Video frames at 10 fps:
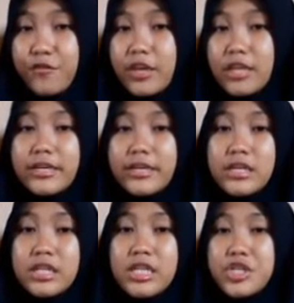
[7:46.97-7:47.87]
in a
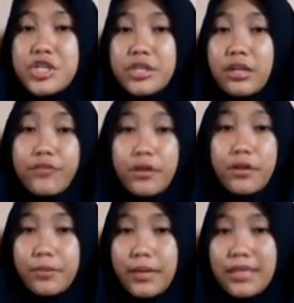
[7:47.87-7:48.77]
digital
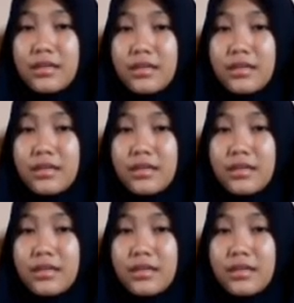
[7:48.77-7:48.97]
format